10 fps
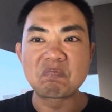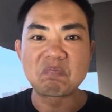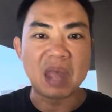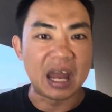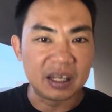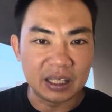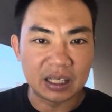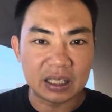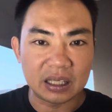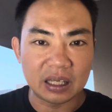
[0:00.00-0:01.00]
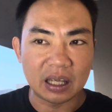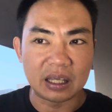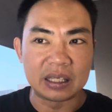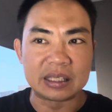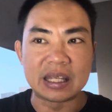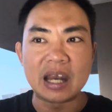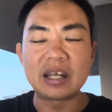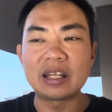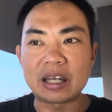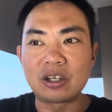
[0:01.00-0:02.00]
Is there
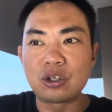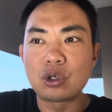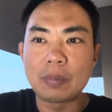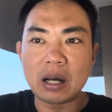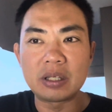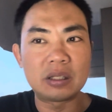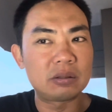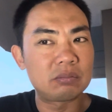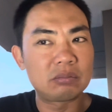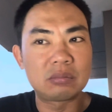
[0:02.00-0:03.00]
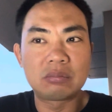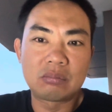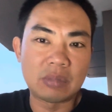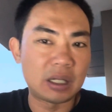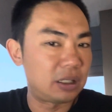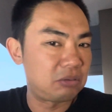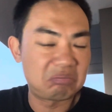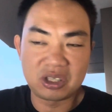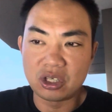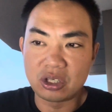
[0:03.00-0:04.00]
anything I can do about it? My
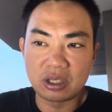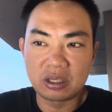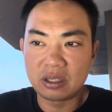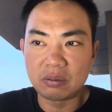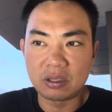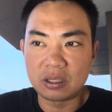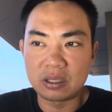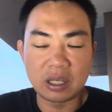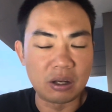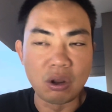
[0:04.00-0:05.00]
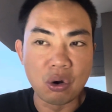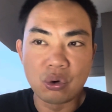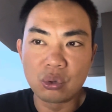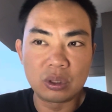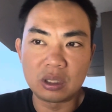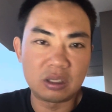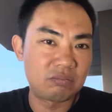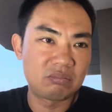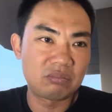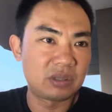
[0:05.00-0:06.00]
surgeon said no.
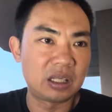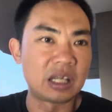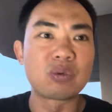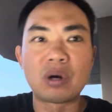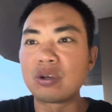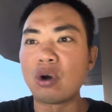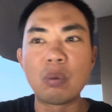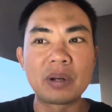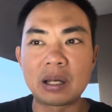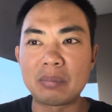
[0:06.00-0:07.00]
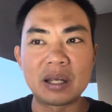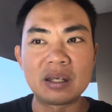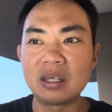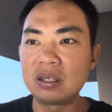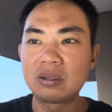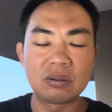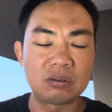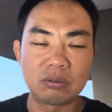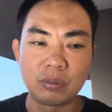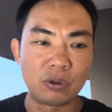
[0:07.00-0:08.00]
He doesn't want to open up my knee
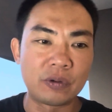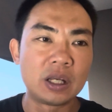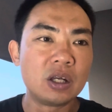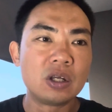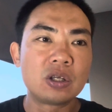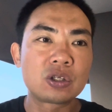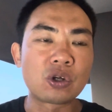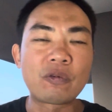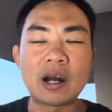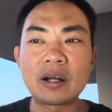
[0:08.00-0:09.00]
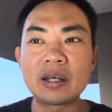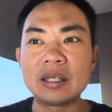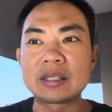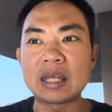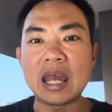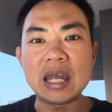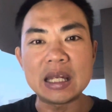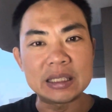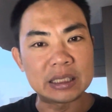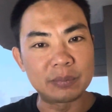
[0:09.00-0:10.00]
to remove it. So far it's
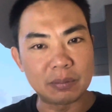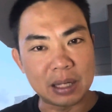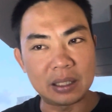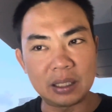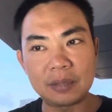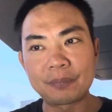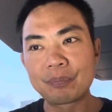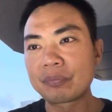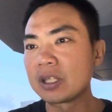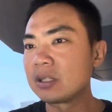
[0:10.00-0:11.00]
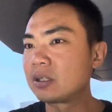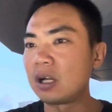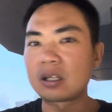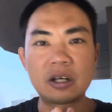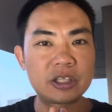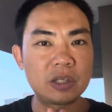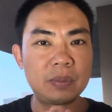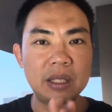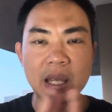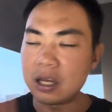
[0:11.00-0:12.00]
asymptomatic. It's not causing
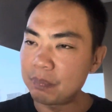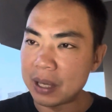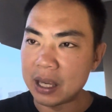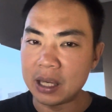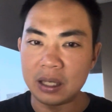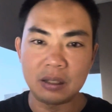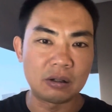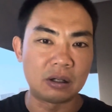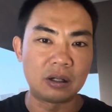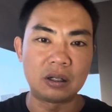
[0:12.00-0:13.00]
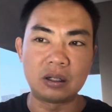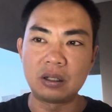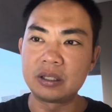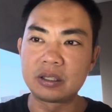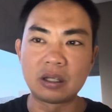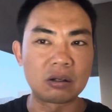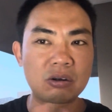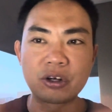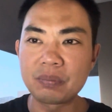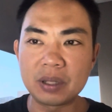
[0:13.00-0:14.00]
me any pain, or it's not
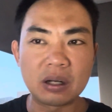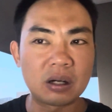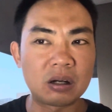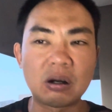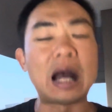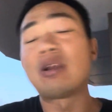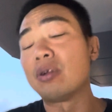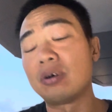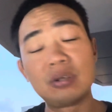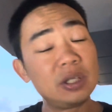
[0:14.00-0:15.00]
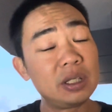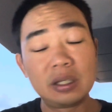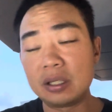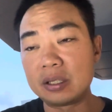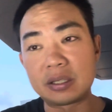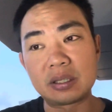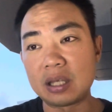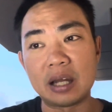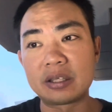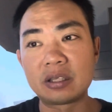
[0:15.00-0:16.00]
growing bigger, or I don't know.
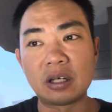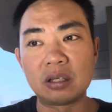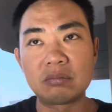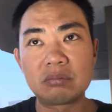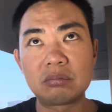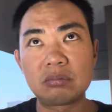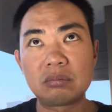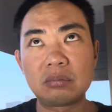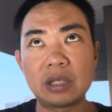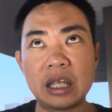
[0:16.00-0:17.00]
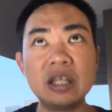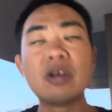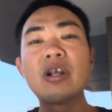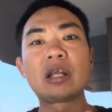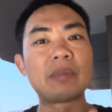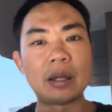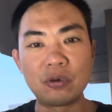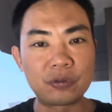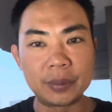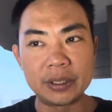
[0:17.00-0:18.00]
It's not hindering my
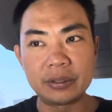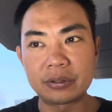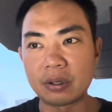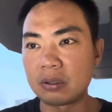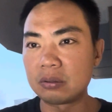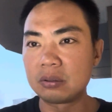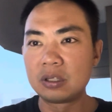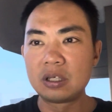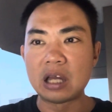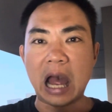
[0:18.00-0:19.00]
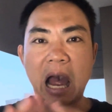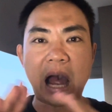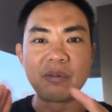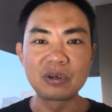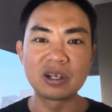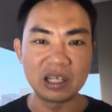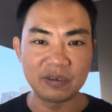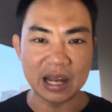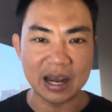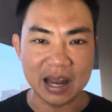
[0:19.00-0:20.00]
movement. So I'm gonna leave
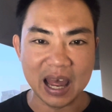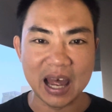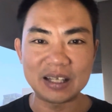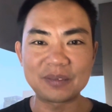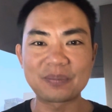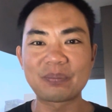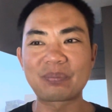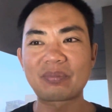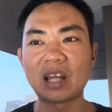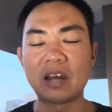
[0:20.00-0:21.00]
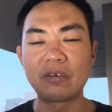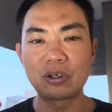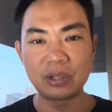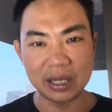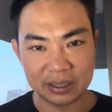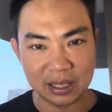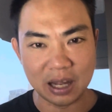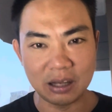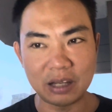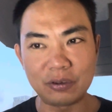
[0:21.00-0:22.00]
it at that. I have a good
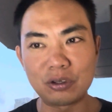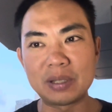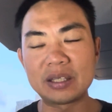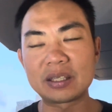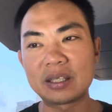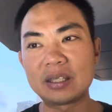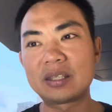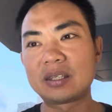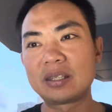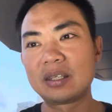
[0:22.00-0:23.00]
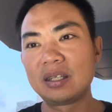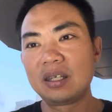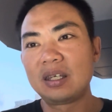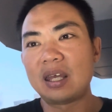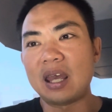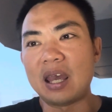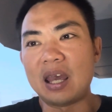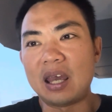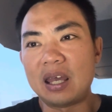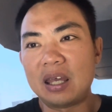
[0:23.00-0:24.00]
ACL, I have a good meniscus,
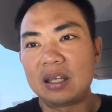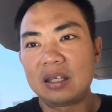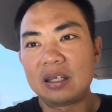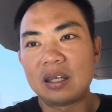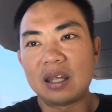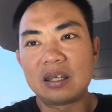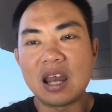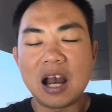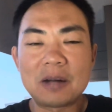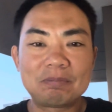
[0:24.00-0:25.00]
and yeah.